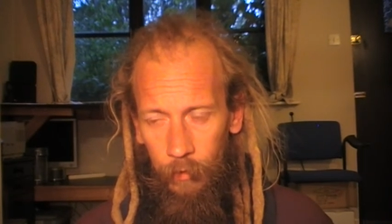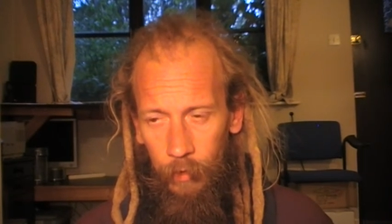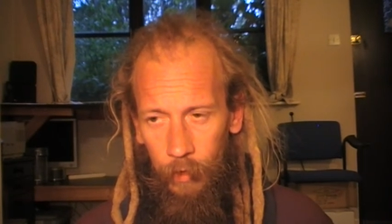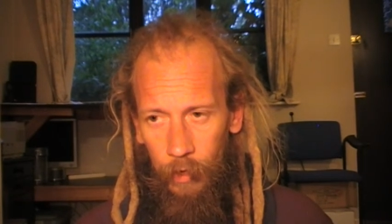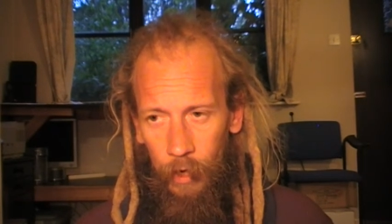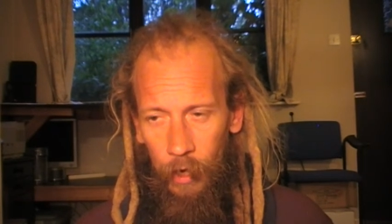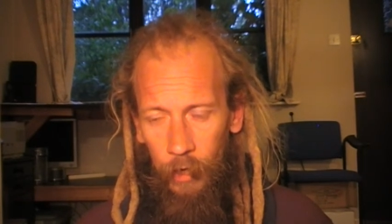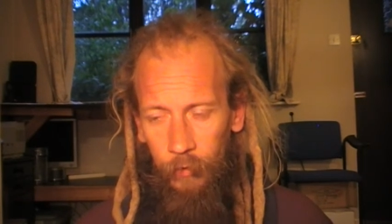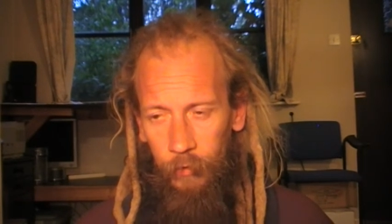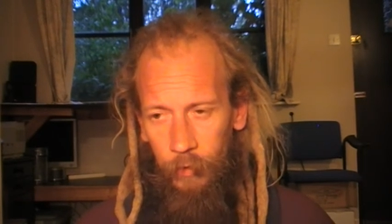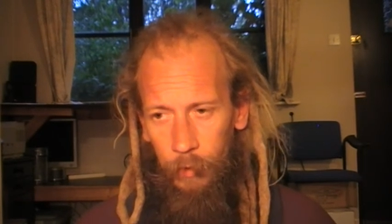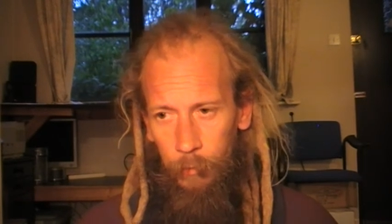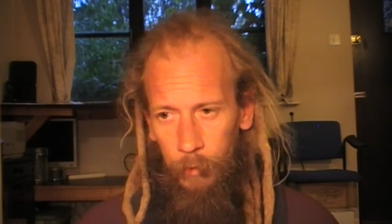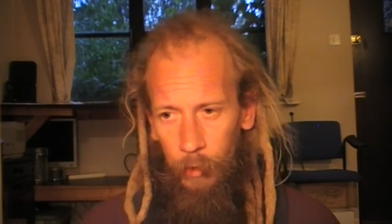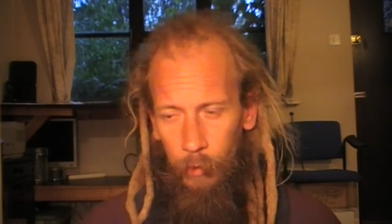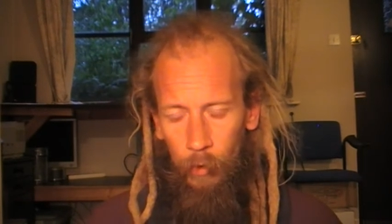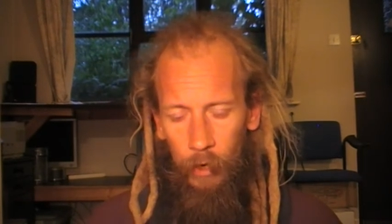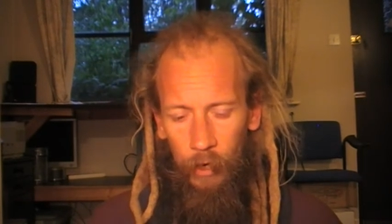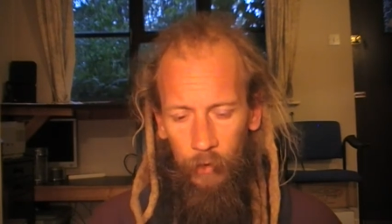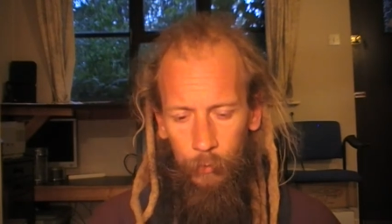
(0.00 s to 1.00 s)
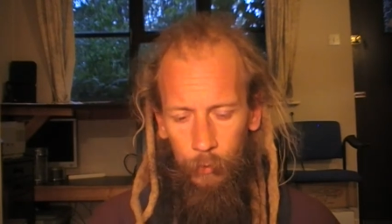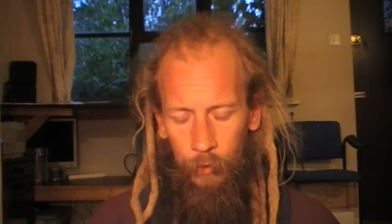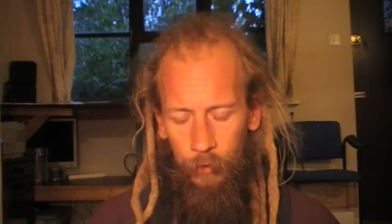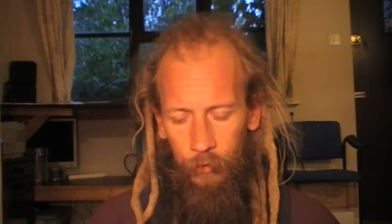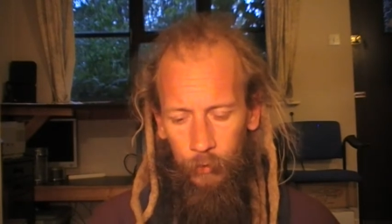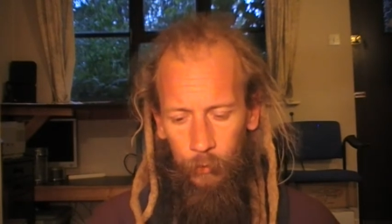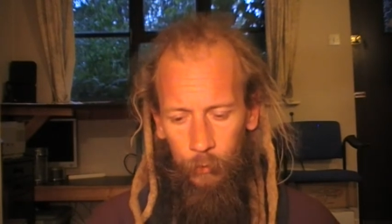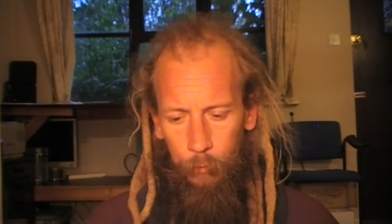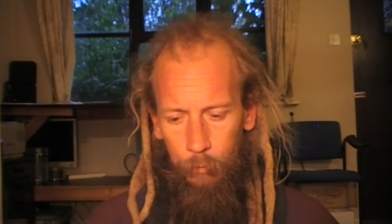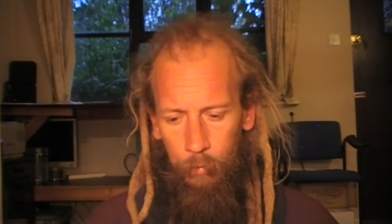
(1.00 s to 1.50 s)
asking my wife when
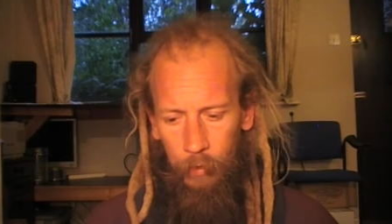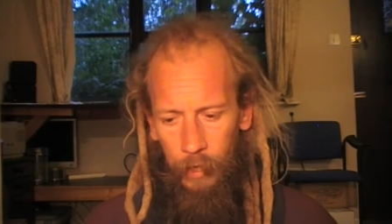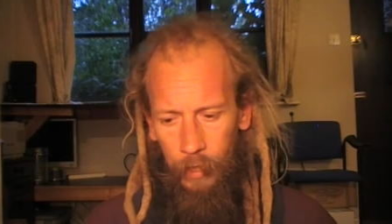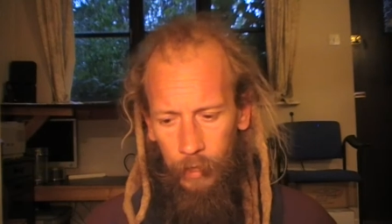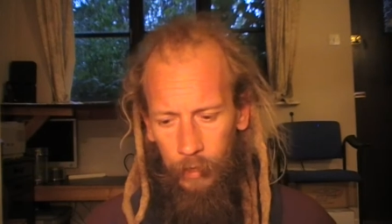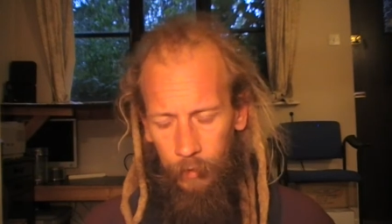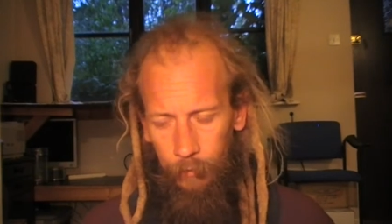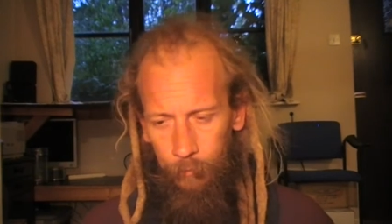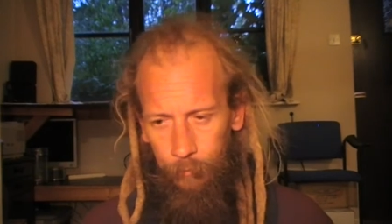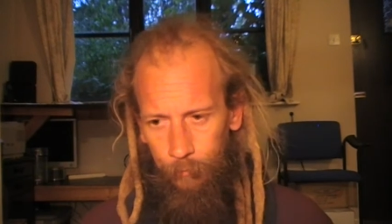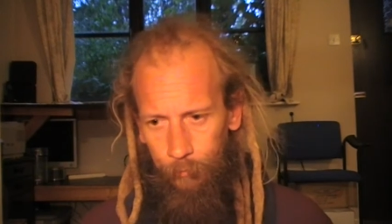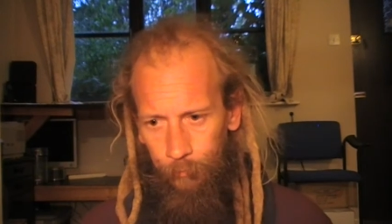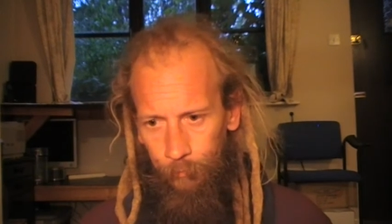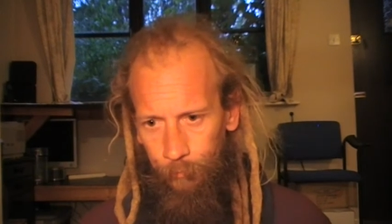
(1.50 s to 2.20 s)
she was pregnant,